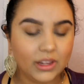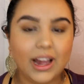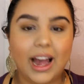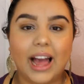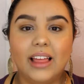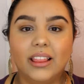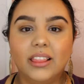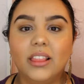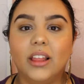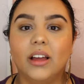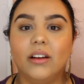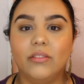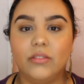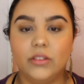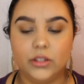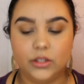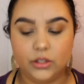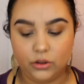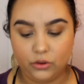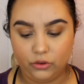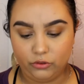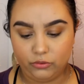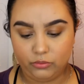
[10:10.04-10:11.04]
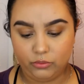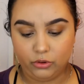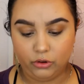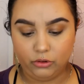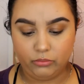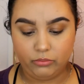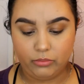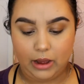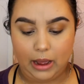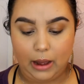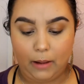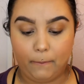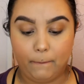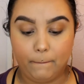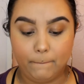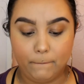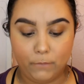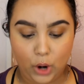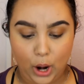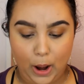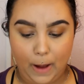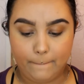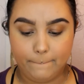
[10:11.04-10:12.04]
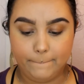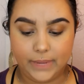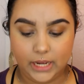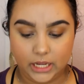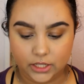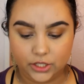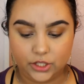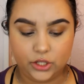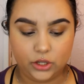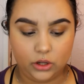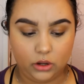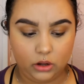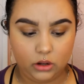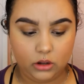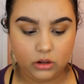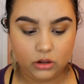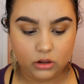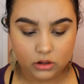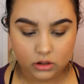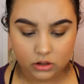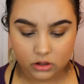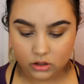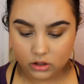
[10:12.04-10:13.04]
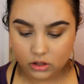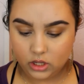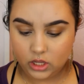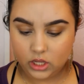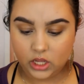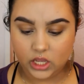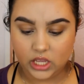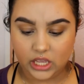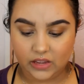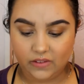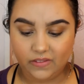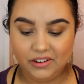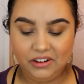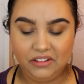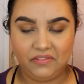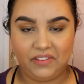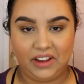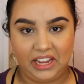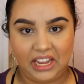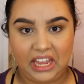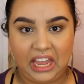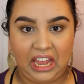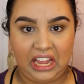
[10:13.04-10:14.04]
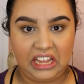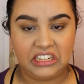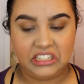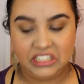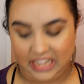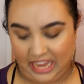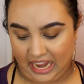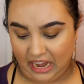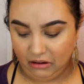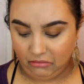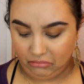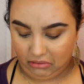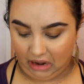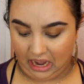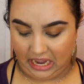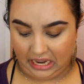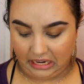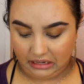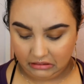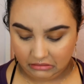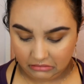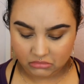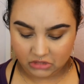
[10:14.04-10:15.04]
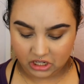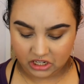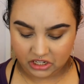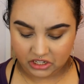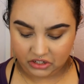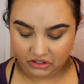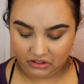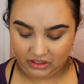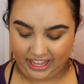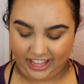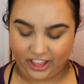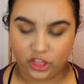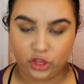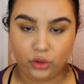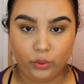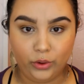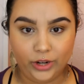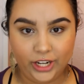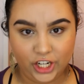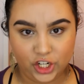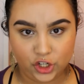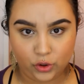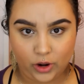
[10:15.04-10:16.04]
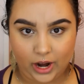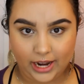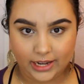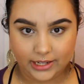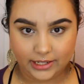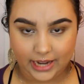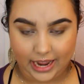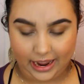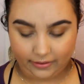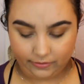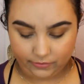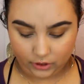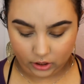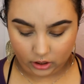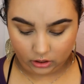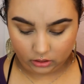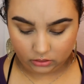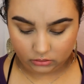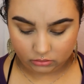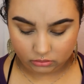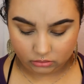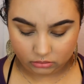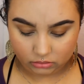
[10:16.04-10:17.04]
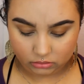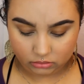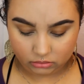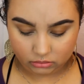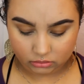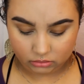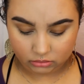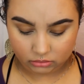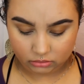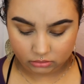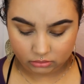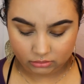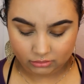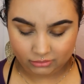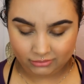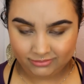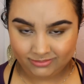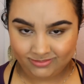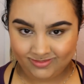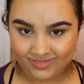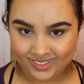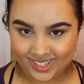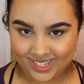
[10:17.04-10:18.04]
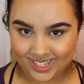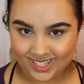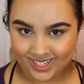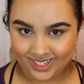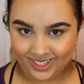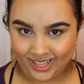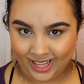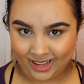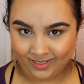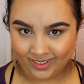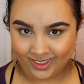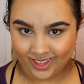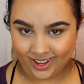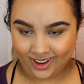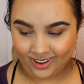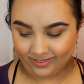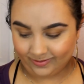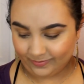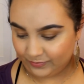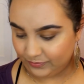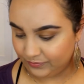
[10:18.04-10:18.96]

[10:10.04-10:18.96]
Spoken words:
I love this Goof Group brow pencil, even if I can't say it right until like 3 tries after. Still love it though.